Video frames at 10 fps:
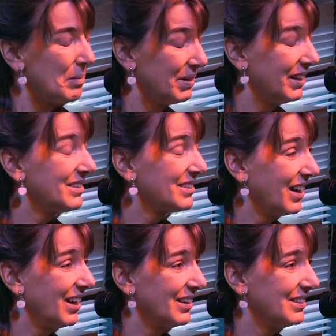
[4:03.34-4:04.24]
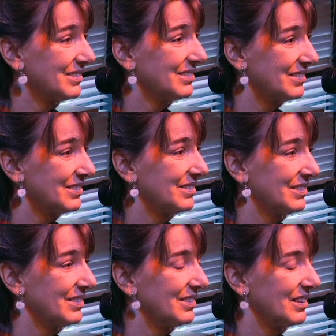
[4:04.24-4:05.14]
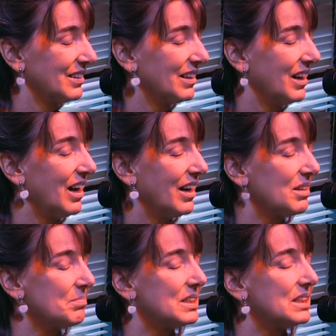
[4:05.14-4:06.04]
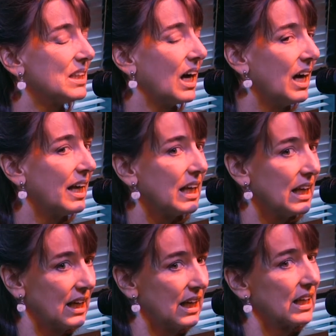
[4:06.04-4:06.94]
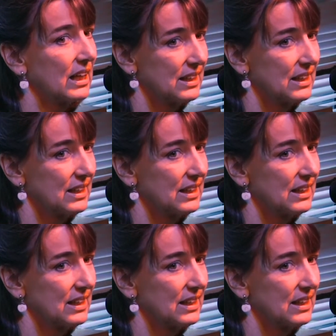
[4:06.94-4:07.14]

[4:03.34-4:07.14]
But inside, I am dying.